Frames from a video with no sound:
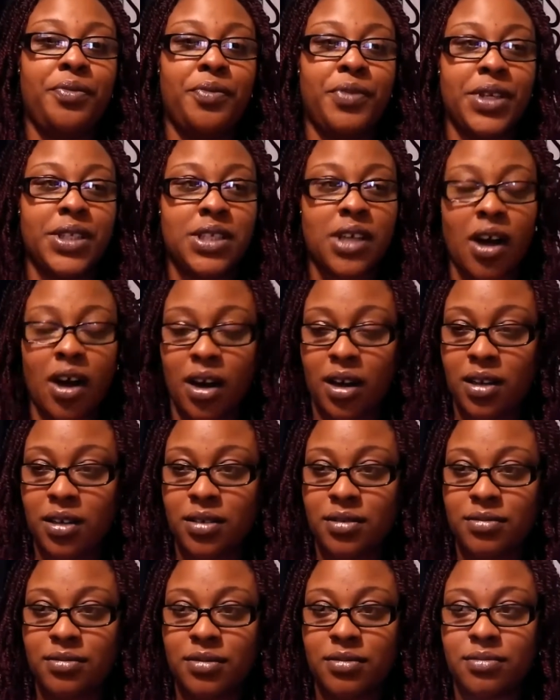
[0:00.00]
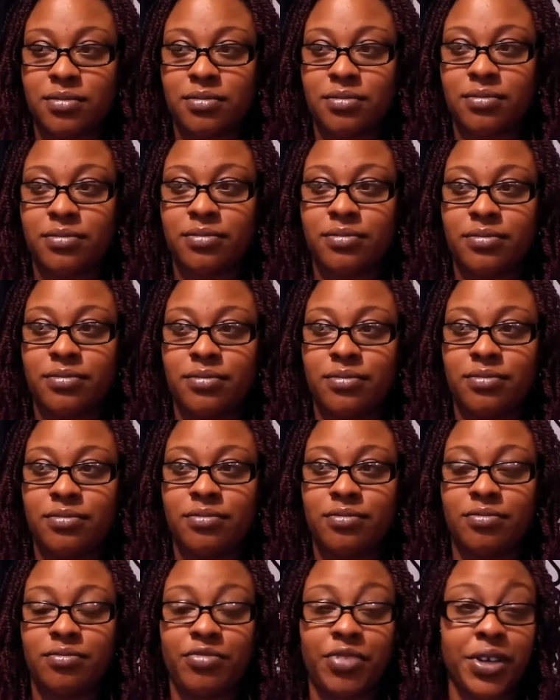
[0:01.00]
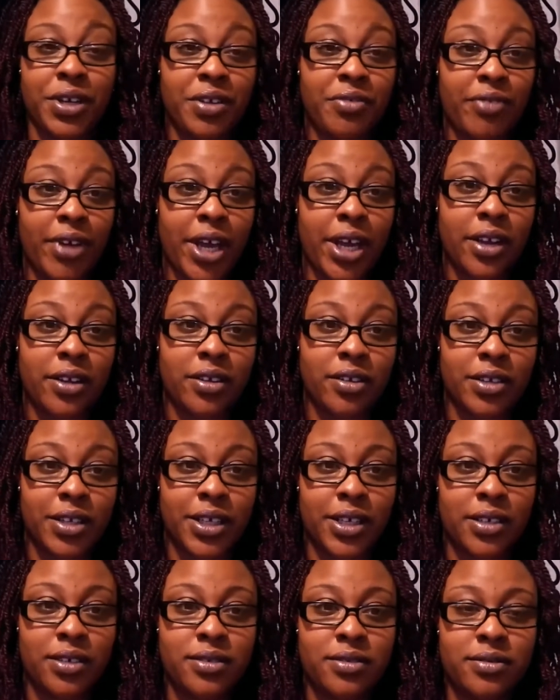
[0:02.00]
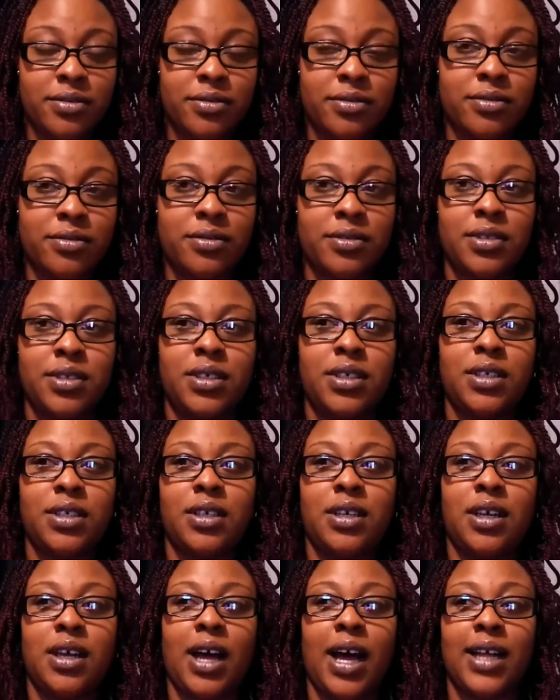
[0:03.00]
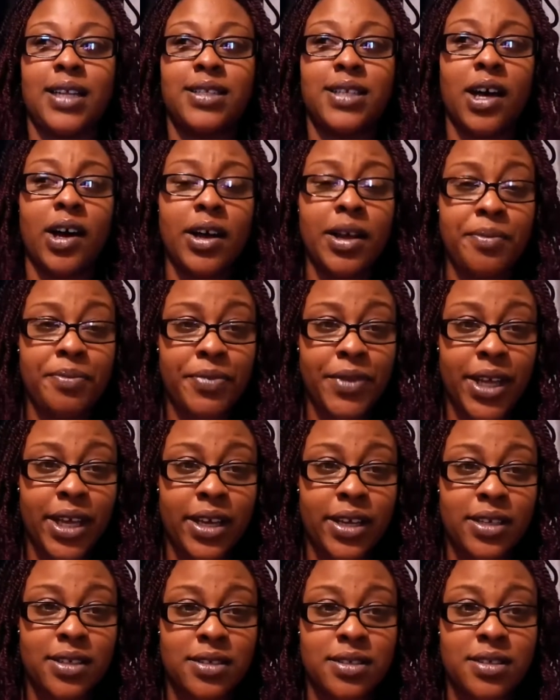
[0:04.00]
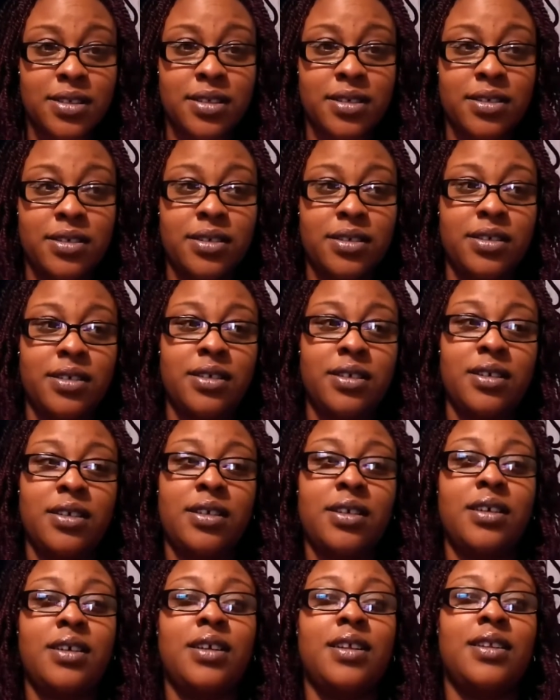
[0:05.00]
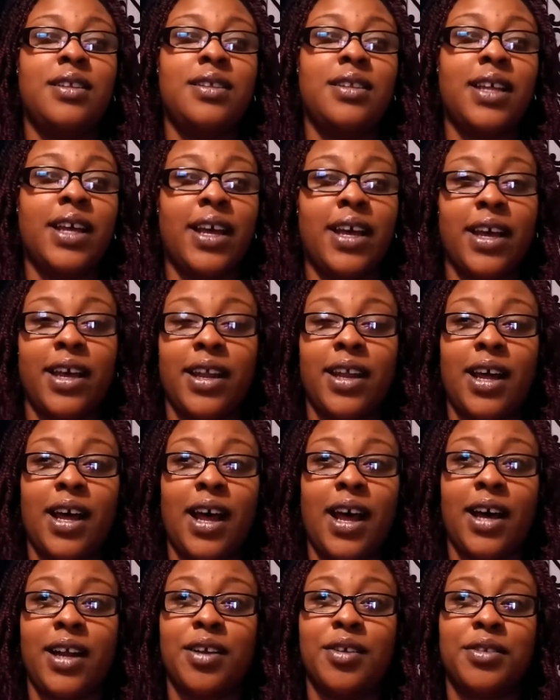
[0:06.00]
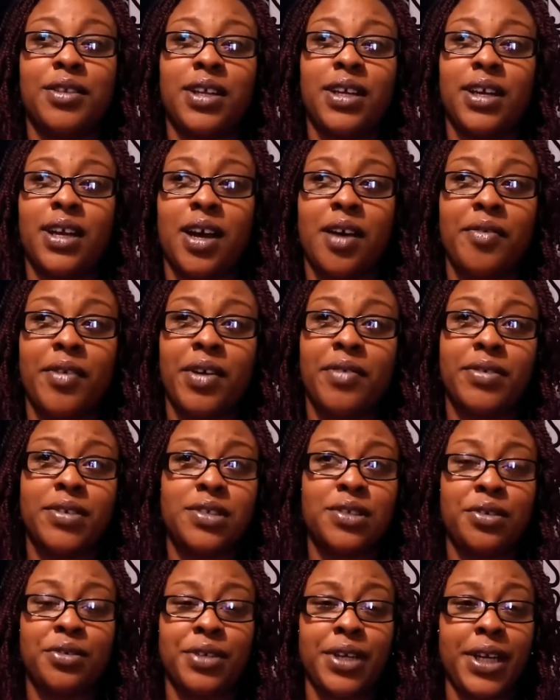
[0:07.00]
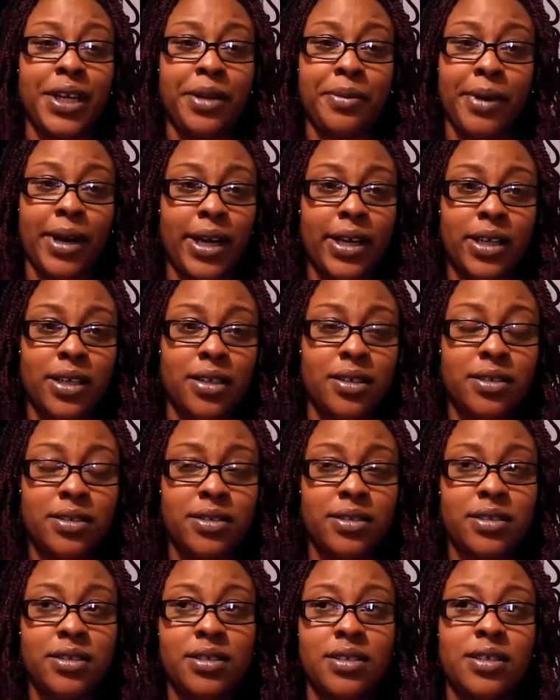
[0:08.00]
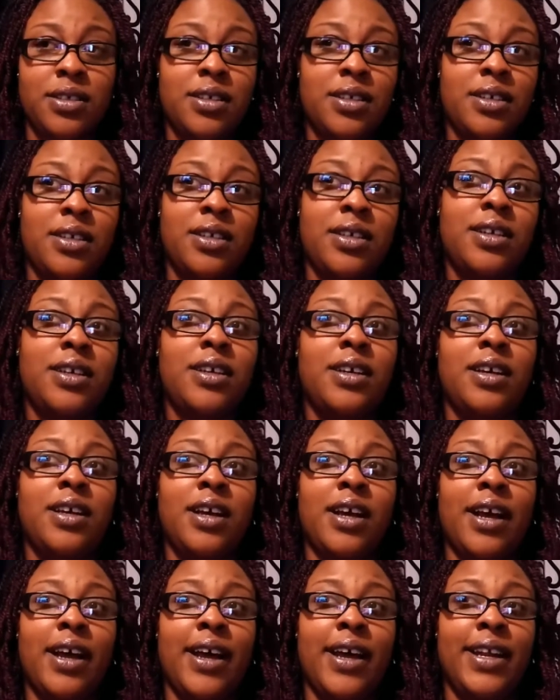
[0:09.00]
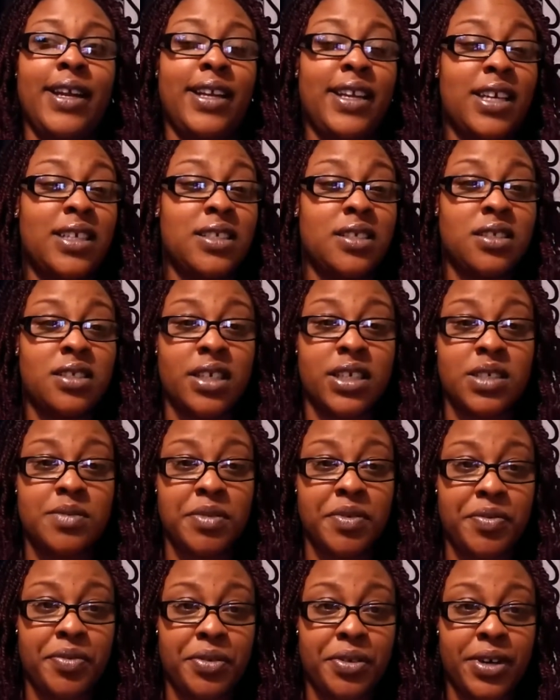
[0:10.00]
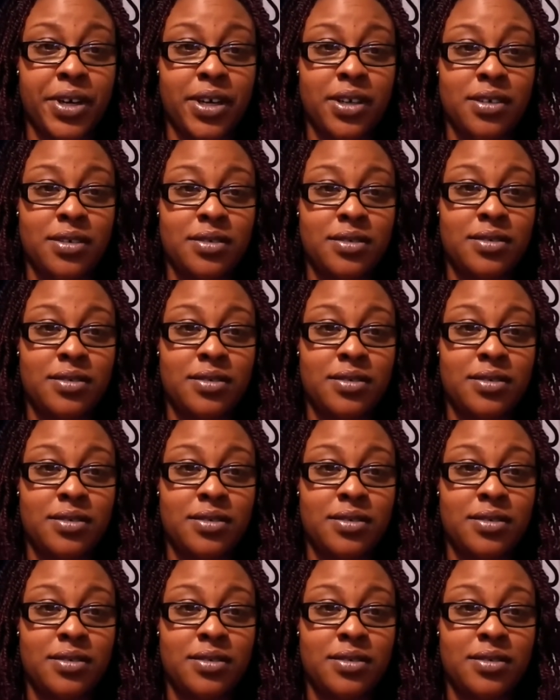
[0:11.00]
We talk pretty regularly. I tell him things that I don't think I've ever told anybody, and he doesn't judge me for it.